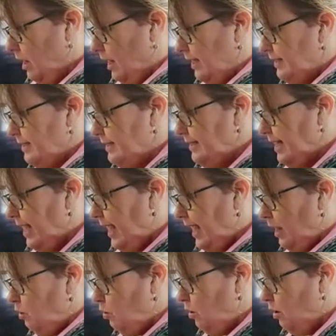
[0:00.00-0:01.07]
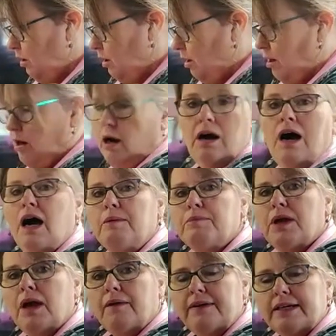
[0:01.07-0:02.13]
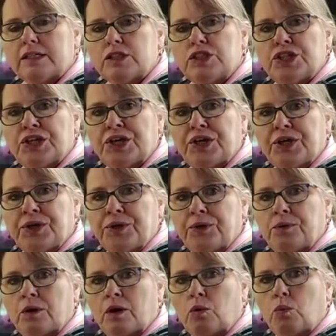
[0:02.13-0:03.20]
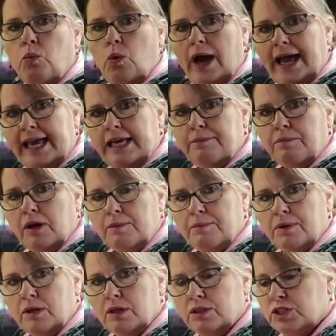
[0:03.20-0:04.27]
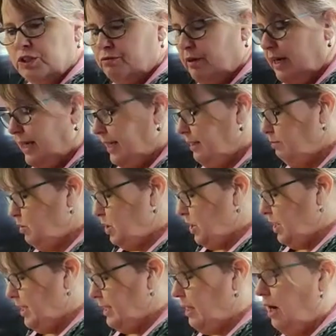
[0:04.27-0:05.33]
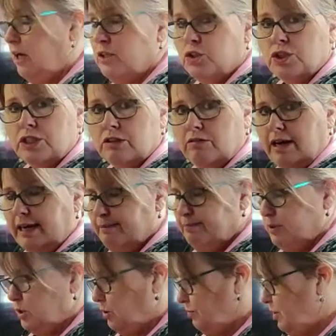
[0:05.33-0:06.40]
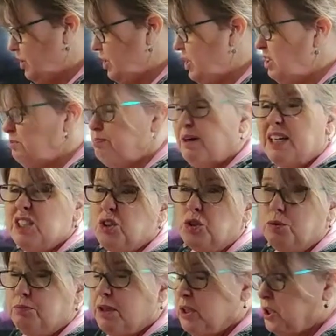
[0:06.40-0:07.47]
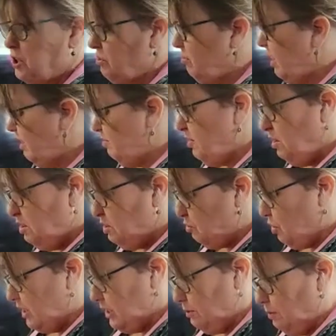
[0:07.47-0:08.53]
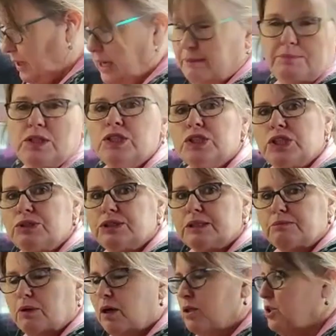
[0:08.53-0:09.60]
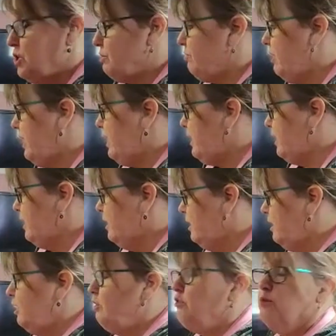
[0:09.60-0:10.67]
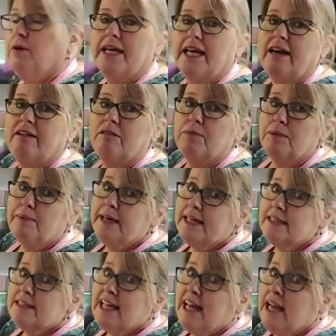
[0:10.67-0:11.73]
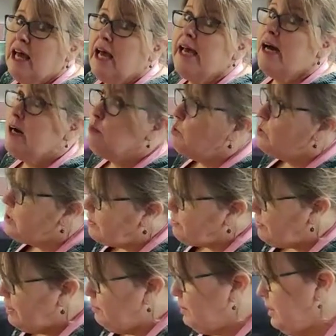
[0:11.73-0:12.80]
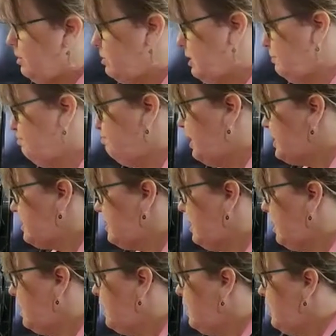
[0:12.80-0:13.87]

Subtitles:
And now I'm going to weigh my margarine, which I need 100 grams of. You can use butter or margarine for this recipe. I'm just using margarine. For my caramel beurre salé, I will definitely be using butter.